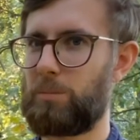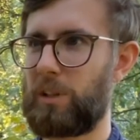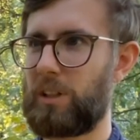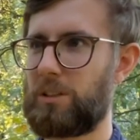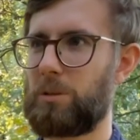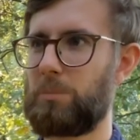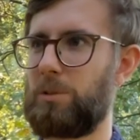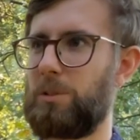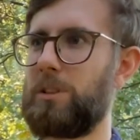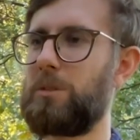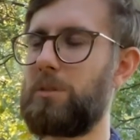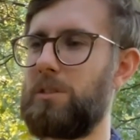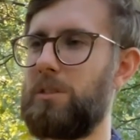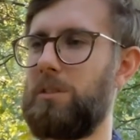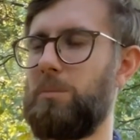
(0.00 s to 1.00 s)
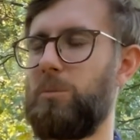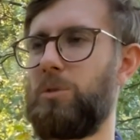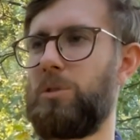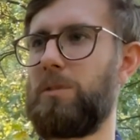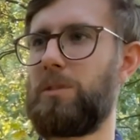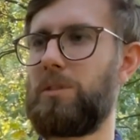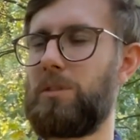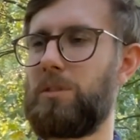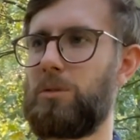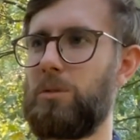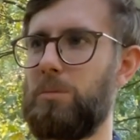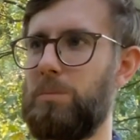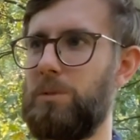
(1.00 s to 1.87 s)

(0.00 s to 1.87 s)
multiple ecosystem services could